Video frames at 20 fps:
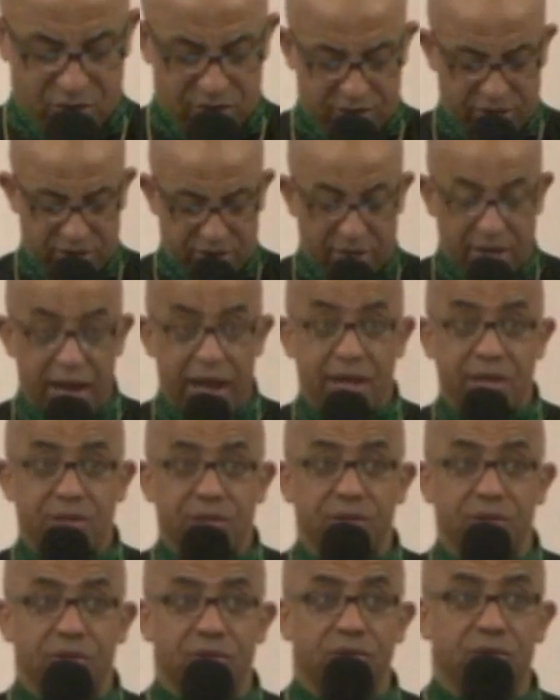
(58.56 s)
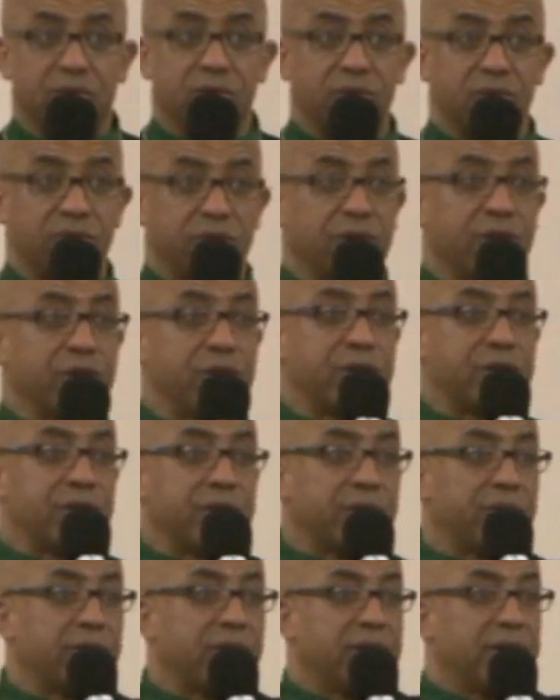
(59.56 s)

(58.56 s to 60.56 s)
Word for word: International Version.